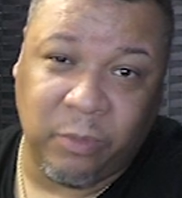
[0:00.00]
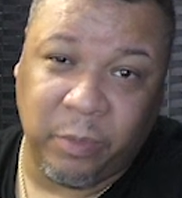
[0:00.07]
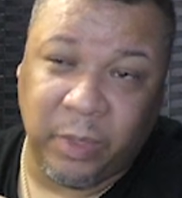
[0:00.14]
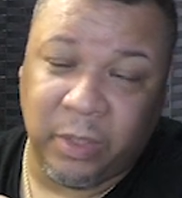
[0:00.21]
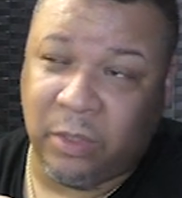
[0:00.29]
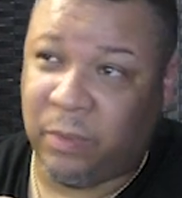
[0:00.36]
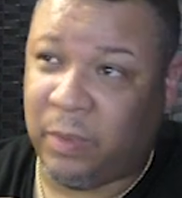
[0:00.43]
would
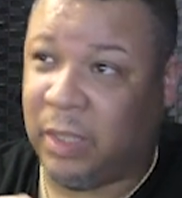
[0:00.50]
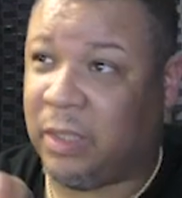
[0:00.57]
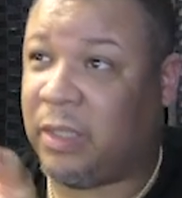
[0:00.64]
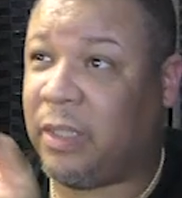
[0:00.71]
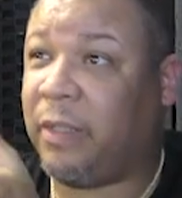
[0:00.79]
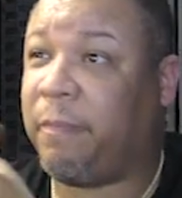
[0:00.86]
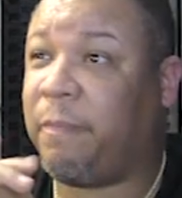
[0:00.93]
be too
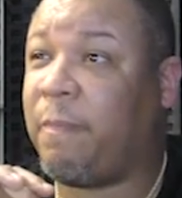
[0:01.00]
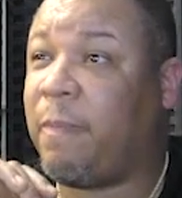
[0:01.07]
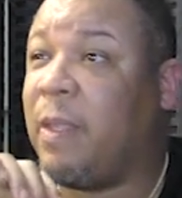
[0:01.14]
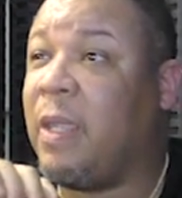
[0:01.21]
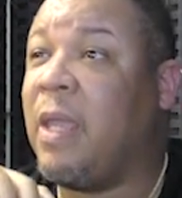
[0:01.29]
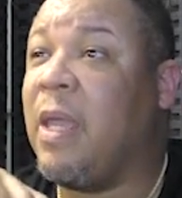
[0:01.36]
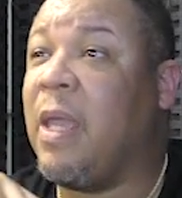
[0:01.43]
easy.
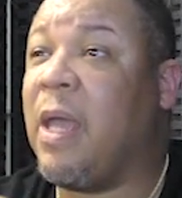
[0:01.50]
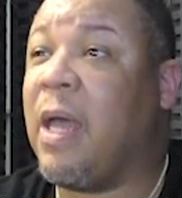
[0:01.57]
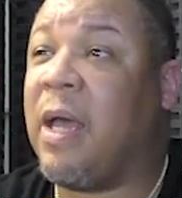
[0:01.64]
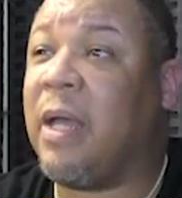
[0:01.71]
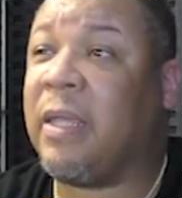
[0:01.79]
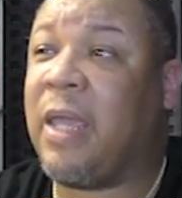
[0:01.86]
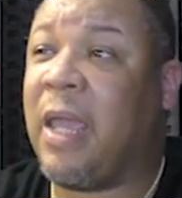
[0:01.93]

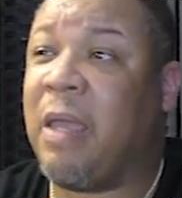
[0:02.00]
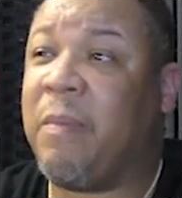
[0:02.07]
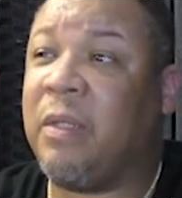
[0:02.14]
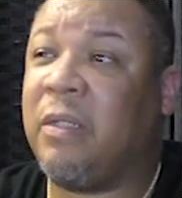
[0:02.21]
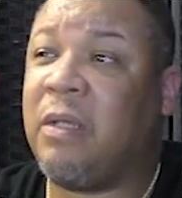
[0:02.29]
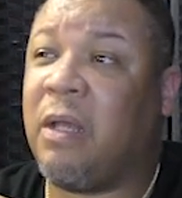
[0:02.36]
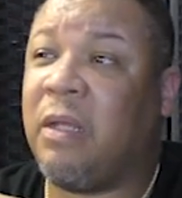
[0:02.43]
Cam
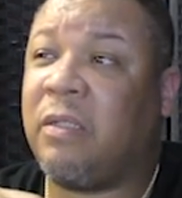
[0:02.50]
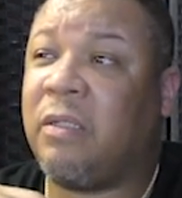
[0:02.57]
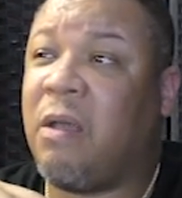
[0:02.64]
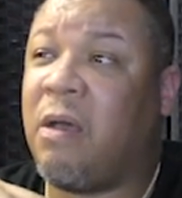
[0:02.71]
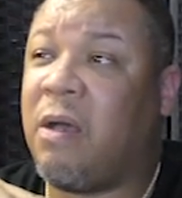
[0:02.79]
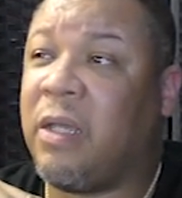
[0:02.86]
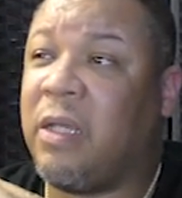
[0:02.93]
and Joss
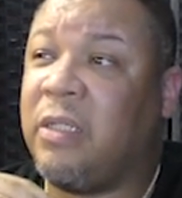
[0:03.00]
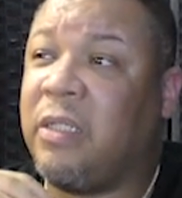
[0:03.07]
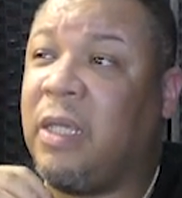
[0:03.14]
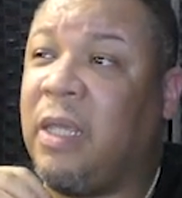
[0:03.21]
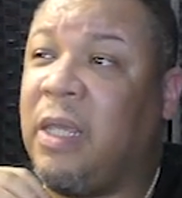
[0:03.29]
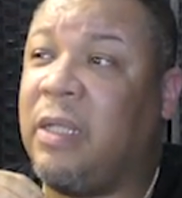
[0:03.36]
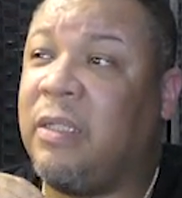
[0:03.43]
talk, and
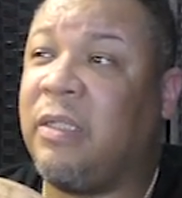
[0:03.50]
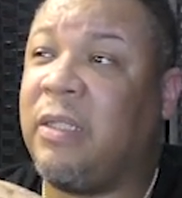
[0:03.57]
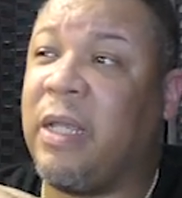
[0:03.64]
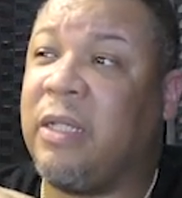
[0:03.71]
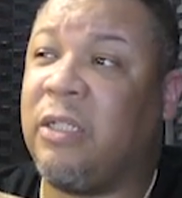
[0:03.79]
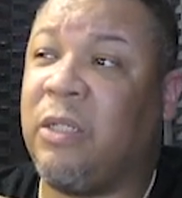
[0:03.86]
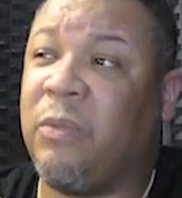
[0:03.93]
she hints
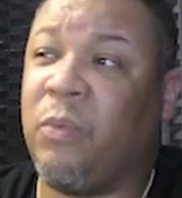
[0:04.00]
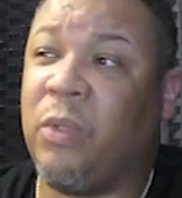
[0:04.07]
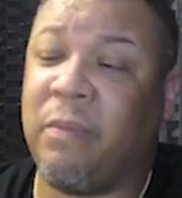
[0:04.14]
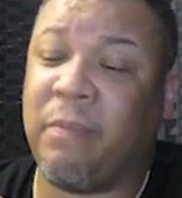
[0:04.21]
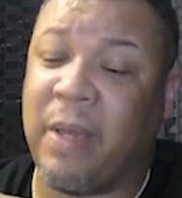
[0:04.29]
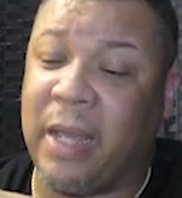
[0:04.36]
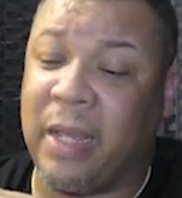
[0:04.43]
that she
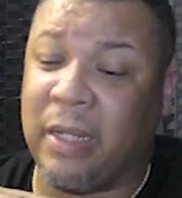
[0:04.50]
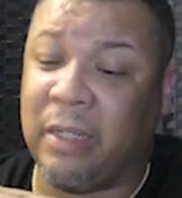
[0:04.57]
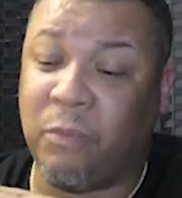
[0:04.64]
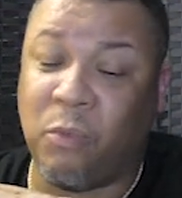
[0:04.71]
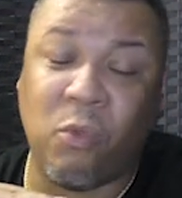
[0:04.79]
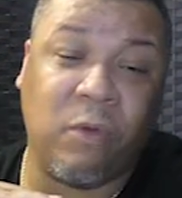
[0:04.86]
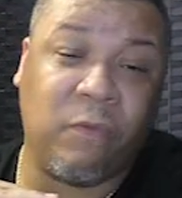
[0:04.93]
wouldn't
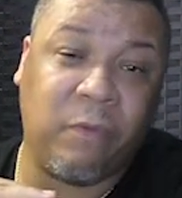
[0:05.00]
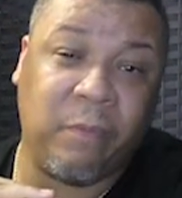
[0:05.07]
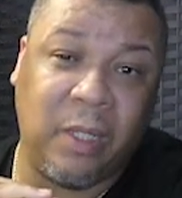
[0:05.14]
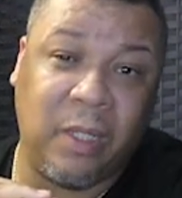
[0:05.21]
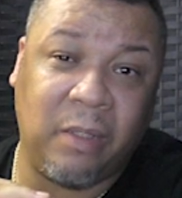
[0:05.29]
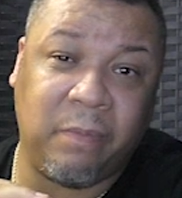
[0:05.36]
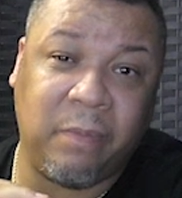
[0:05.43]
mind more from
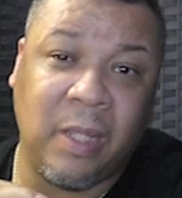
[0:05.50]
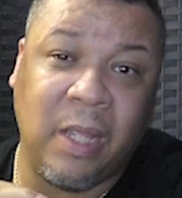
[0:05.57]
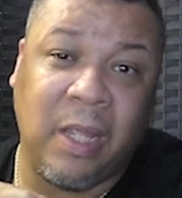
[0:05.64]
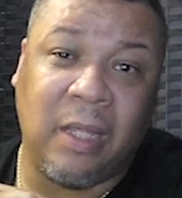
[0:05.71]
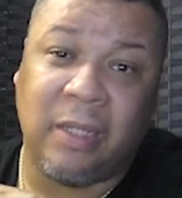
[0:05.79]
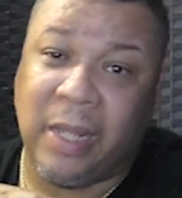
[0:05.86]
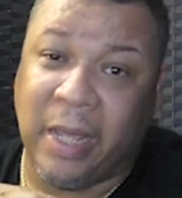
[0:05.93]
him,
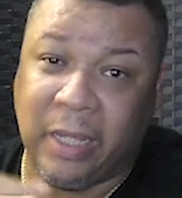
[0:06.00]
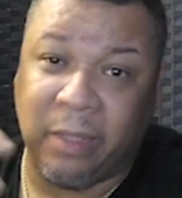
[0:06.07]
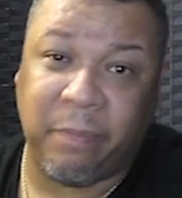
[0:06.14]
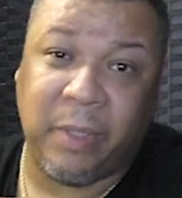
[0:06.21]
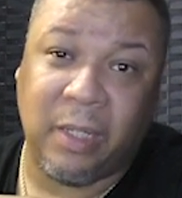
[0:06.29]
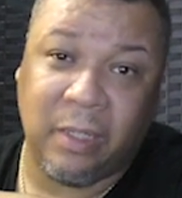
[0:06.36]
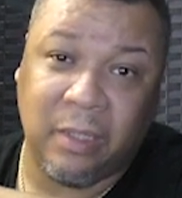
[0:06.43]

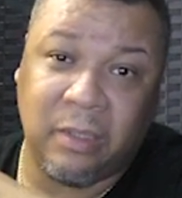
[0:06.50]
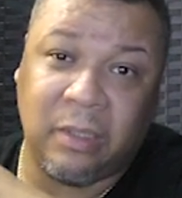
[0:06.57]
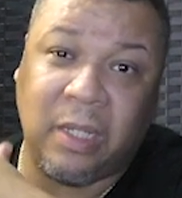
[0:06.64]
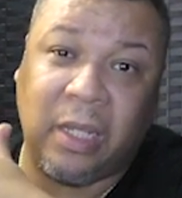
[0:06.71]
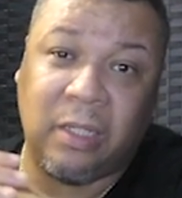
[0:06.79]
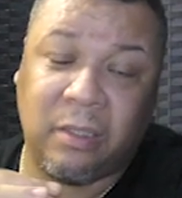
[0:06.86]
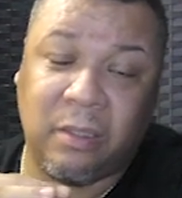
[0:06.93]
like being his
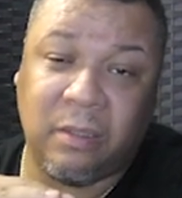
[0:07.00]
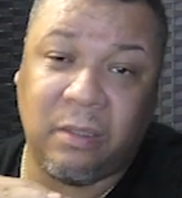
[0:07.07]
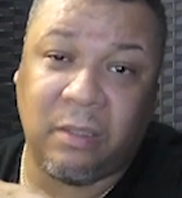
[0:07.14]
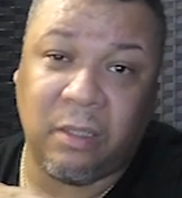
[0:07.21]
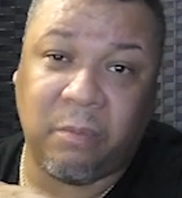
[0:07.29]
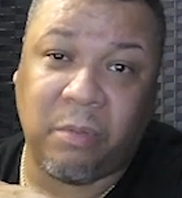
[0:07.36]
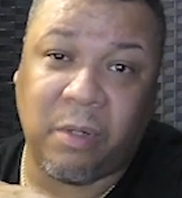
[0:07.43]
date
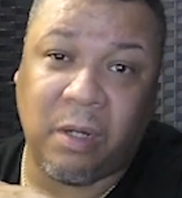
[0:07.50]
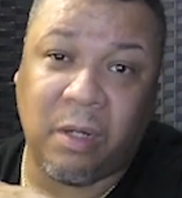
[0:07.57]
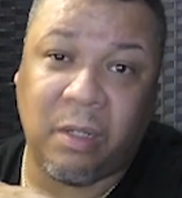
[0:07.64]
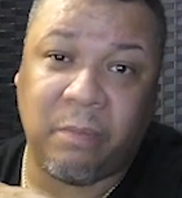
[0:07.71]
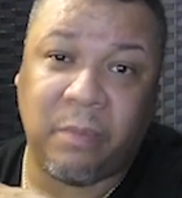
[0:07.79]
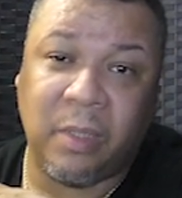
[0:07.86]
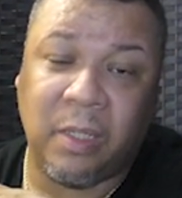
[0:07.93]
to the
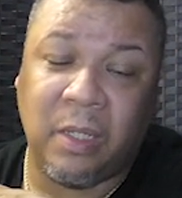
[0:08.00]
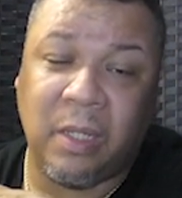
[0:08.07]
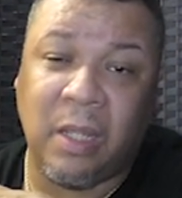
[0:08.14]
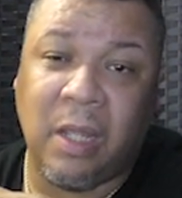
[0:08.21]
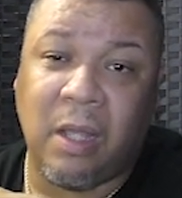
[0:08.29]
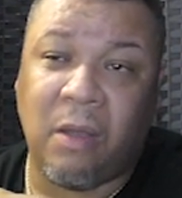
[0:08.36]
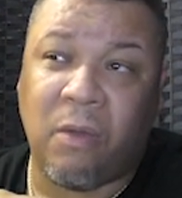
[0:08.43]
prom
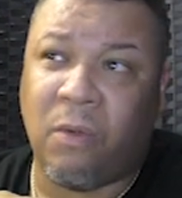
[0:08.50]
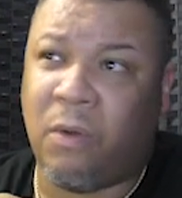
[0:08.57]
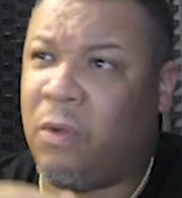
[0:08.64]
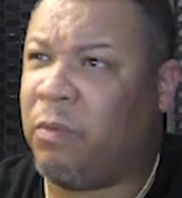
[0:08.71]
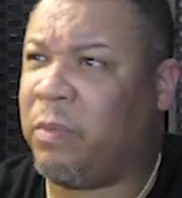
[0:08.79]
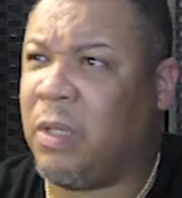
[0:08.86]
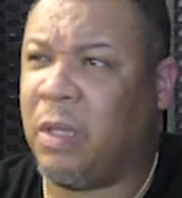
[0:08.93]
or
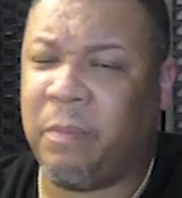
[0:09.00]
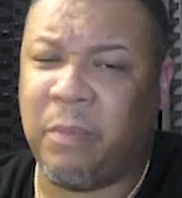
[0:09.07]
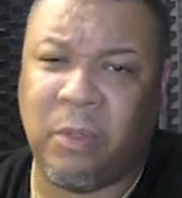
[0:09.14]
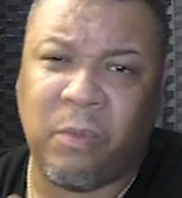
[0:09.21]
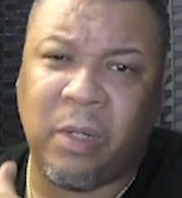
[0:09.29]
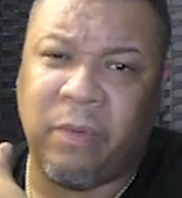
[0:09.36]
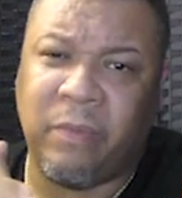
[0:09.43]

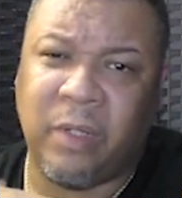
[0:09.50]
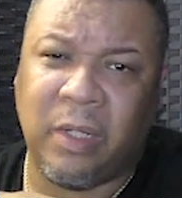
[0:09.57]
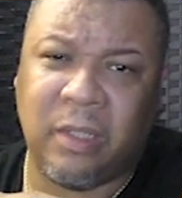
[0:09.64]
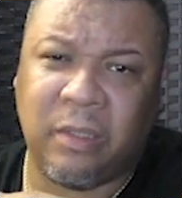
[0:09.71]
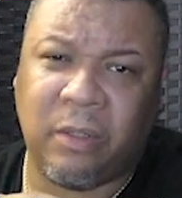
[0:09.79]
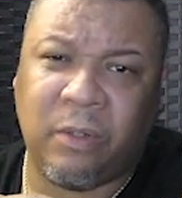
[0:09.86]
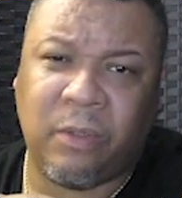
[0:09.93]
homecoming or whatever it
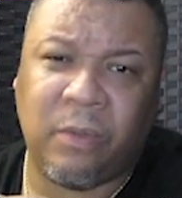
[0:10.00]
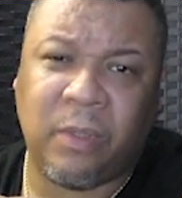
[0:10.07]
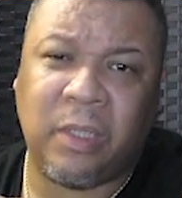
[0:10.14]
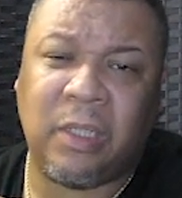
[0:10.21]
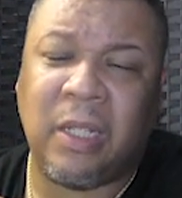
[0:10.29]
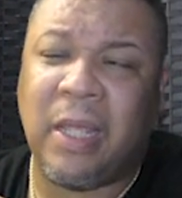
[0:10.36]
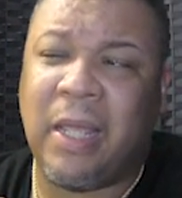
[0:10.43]
is they're
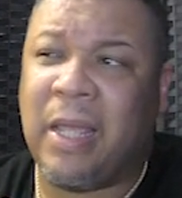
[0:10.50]
doing.